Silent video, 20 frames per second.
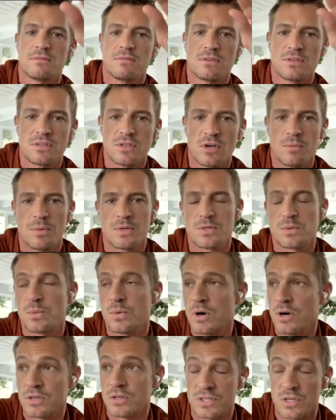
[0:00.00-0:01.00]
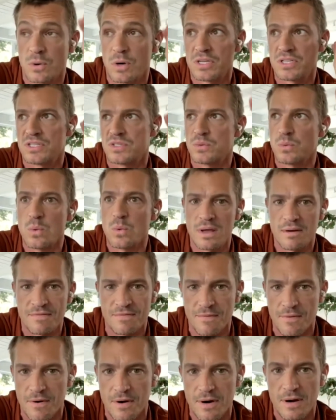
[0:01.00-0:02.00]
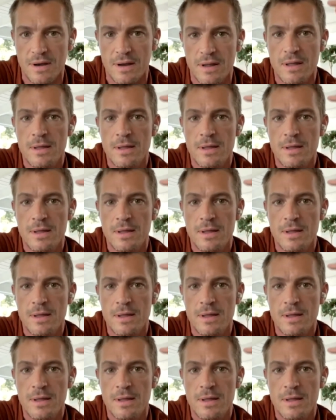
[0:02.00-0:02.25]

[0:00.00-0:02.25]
so much worse, so I just went for it.